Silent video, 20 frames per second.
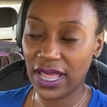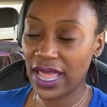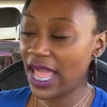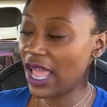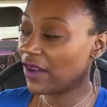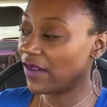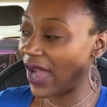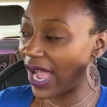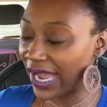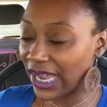
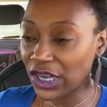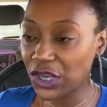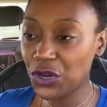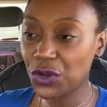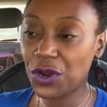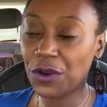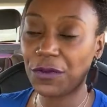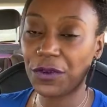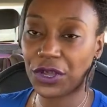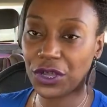If I can do
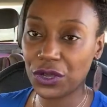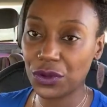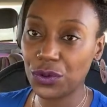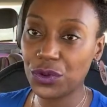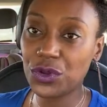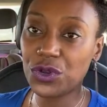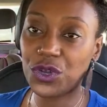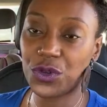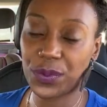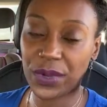it for you,
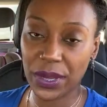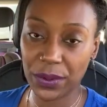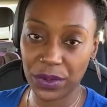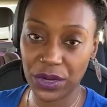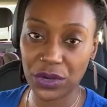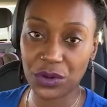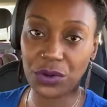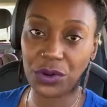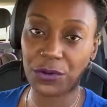you should be able to do